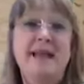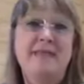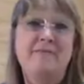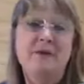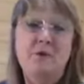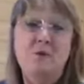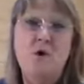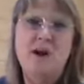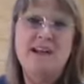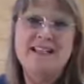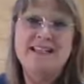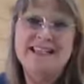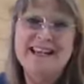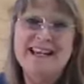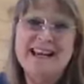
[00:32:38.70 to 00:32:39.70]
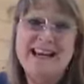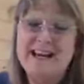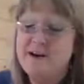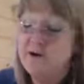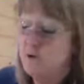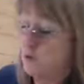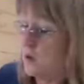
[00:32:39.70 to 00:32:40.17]
if you want to
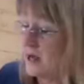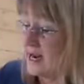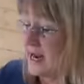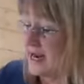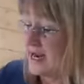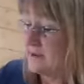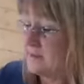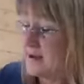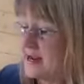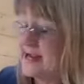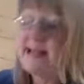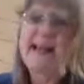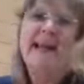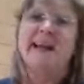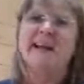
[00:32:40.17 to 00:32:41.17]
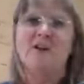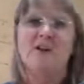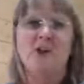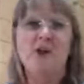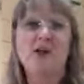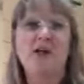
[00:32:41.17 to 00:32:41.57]
see what I am making, look